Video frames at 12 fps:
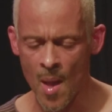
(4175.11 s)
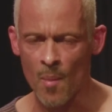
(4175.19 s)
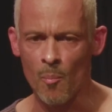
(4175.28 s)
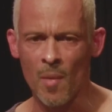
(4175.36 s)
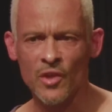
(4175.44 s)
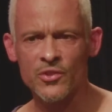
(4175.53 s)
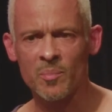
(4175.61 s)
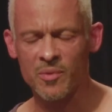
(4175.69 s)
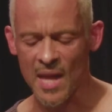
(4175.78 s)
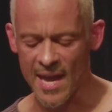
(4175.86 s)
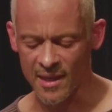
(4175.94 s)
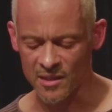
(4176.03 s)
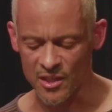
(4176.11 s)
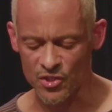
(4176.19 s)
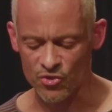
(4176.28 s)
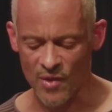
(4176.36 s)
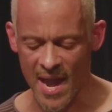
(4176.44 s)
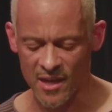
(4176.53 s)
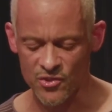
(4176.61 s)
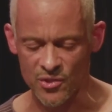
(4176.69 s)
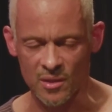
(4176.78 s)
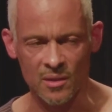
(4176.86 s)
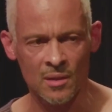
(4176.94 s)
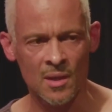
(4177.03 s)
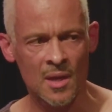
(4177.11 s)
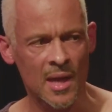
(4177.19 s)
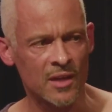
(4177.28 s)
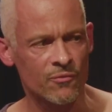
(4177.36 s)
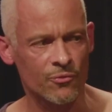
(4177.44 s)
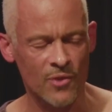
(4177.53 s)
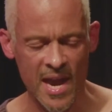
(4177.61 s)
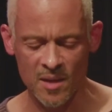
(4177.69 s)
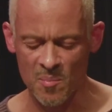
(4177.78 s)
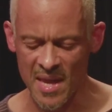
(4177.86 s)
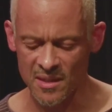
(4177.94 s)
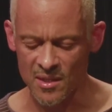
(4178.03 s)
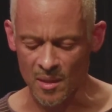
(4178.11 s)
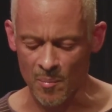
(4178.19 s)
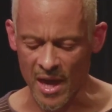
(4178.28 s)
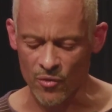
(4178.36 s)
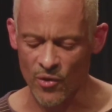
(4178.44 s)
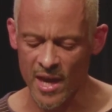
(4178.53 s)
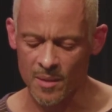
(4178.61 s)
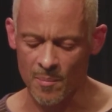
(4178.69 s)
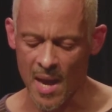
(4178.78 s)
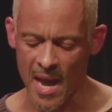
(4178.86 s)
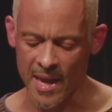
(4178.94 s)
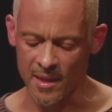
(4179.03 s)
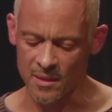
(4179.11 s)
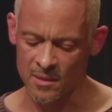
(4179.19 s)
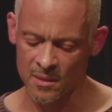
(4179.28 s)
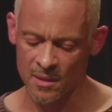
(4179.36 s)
multiplying distraction and fragmenting my right mind.